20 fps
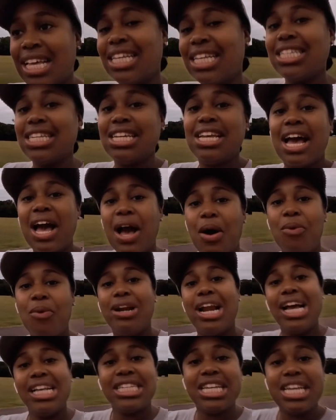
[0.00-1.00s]
See y'all
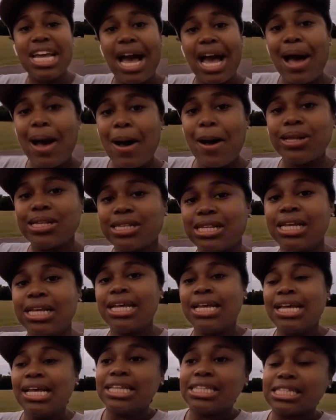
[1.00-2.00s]
when I see
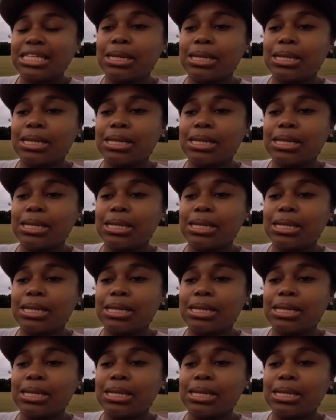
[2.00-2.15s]
y'all.